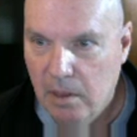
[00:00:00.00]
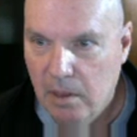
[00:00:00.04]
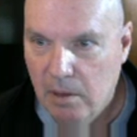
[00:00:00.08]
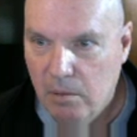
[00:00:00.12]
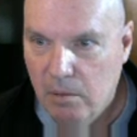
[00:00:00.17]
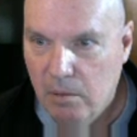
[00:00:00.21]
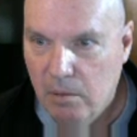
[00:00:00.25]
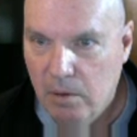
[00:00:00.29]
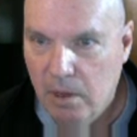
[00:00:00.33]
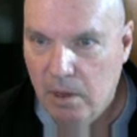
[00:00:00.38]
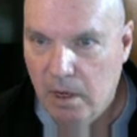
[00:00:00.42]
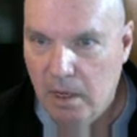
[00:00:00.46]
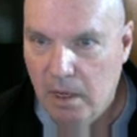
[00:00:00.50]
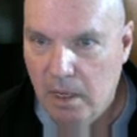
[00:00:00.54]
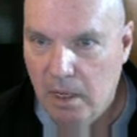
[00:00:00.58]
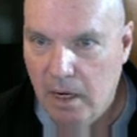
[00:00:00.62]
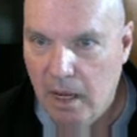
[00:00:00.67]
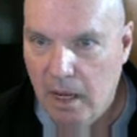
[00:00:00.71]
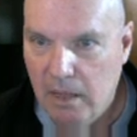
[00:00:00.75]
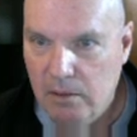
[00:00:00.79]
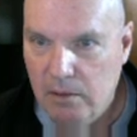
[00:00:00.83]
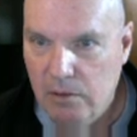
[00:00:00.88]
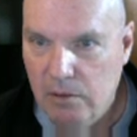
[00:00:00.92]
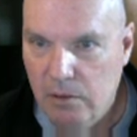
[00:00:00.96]
we're going to
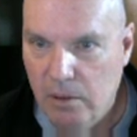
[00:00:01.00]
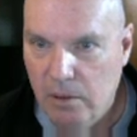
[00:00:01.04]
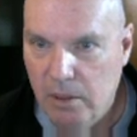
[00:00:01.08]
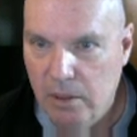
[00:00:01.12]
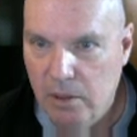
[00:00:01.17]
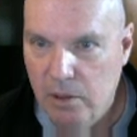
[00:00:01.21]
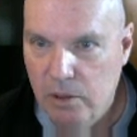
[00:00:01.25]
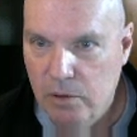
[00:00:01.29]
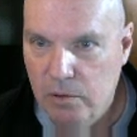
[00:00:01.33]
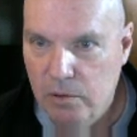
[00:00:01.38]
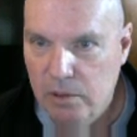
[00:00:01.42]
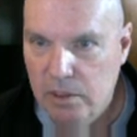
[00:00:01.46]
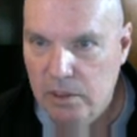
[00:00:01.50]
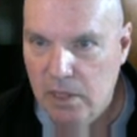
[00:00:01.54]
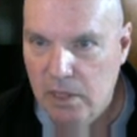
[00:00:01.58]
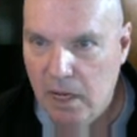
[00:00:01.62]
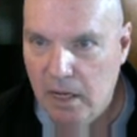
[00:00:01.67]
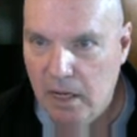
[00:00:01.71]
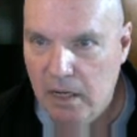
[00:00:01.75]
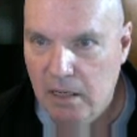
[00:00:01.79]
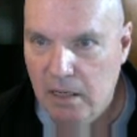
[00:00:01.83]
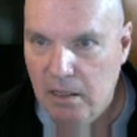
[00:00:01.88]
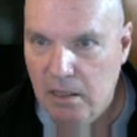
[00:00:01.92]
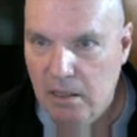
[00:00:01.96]
connect to a new
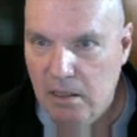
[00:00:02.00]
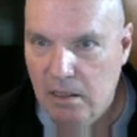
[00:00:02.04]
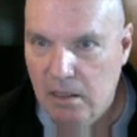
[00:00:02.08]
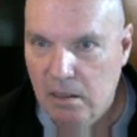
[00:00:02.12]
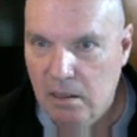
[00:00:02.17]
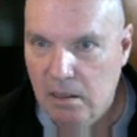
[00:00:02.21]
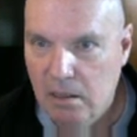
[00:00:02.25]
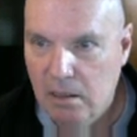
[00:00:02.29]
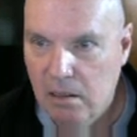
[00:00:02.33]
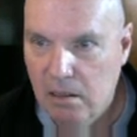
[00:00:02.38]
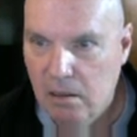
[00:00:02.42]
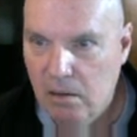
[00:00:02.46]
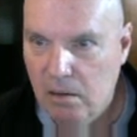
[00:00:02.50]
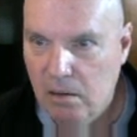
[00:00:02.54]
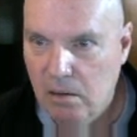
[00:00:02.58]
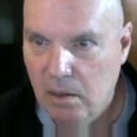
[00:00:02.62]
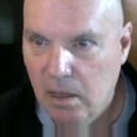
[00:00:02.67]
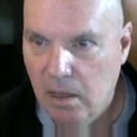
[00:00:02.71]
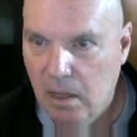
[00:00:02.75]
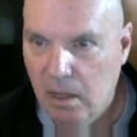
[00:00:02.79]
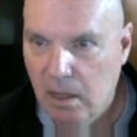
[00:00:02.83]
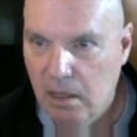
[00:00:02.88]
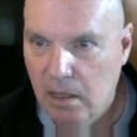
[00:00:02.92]
site. Okay.